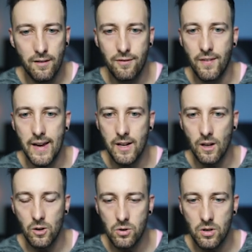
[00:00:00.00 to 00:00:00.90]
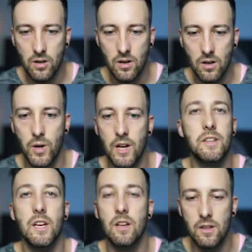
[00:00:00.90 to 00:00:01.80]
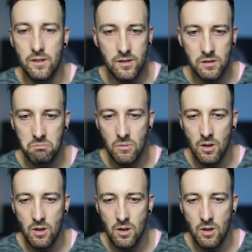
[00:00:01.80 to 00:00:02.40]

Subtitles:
faded look. Really digging this.